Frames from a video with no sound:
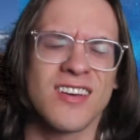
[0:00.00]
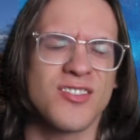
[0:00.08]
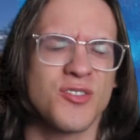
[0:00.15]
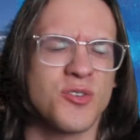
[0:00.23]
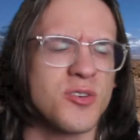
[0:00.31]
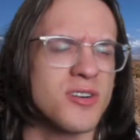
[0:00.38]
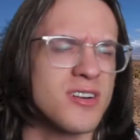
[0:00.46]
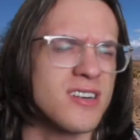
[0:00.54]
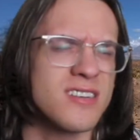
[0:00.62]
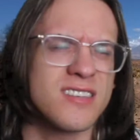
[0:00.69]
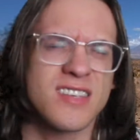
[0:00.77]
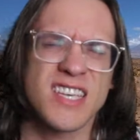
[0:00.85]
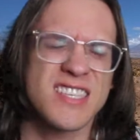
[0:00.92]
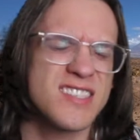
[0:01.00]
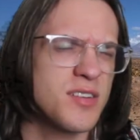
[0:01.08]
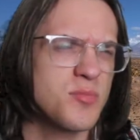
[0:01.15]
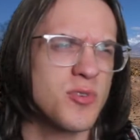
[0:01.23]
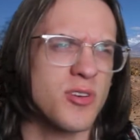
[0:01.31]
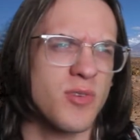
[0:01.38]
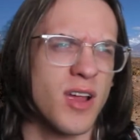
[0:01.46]
or it's
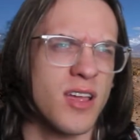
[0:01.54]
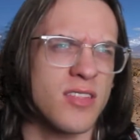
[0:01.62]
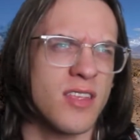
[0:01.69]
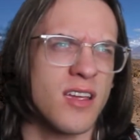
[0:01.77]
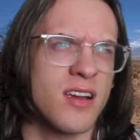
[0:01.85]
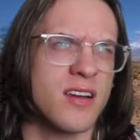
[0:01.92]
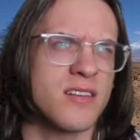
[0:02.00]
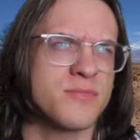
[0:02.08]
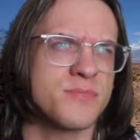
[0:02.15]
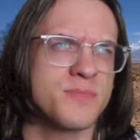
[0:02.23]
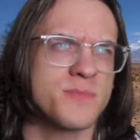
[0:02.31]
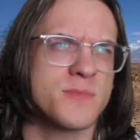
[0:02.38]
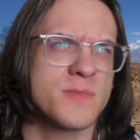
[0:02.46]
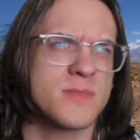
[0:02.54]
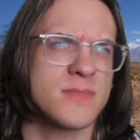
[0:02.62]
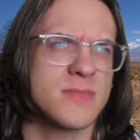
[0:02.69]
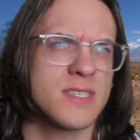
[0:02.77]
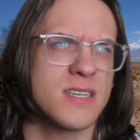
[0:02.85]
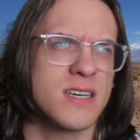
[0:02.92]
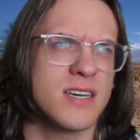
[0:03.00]
somewhere around there.
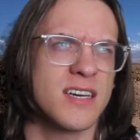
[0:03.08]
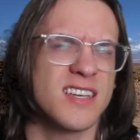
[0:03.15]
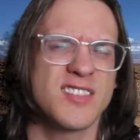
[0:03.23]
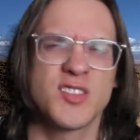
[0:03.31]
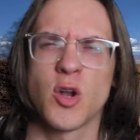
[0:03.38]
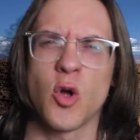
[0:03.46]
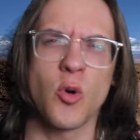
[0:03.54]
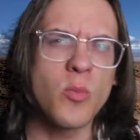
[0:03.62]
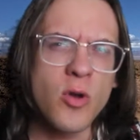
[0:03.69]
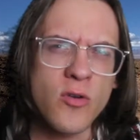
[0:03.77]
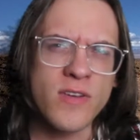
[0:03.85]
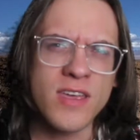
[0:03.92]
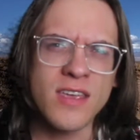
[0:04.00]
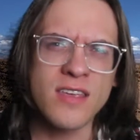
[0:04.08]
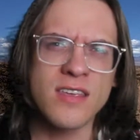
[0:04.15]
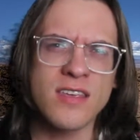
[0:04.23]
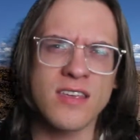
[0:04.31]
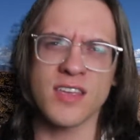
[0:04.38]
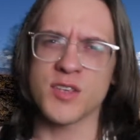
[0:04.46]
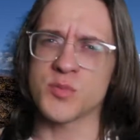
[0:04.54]
It's an old movie.
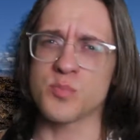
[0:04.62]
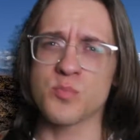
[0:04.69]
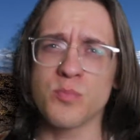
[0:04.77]
It's